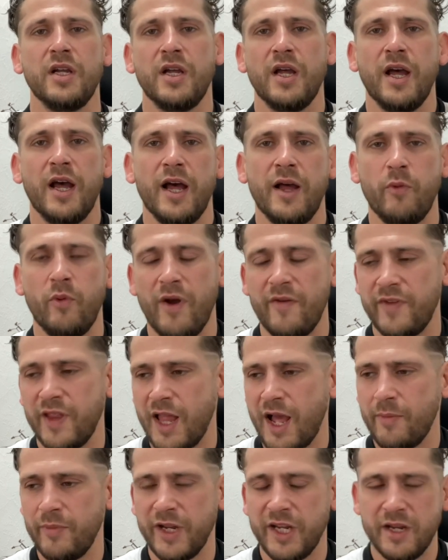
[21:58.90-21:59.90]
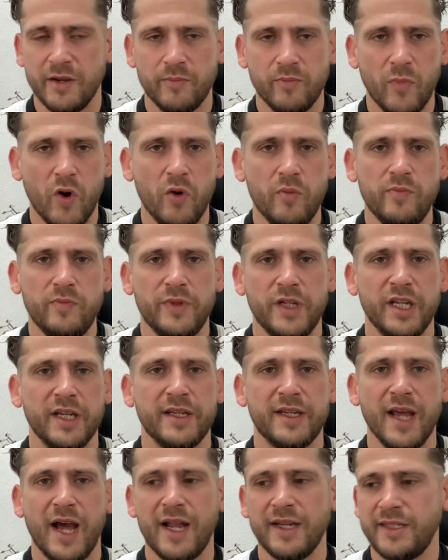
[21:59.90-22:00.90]
Whether that be your mum, your
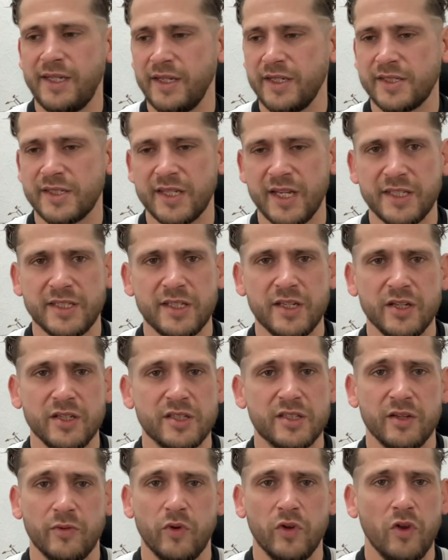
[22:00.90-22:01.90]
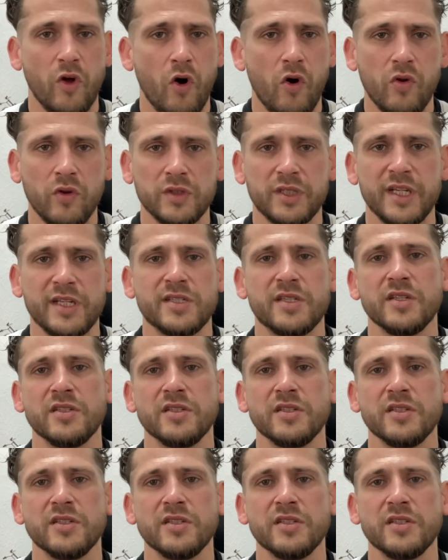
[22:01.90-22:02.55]
dad, your sisters, they will all distance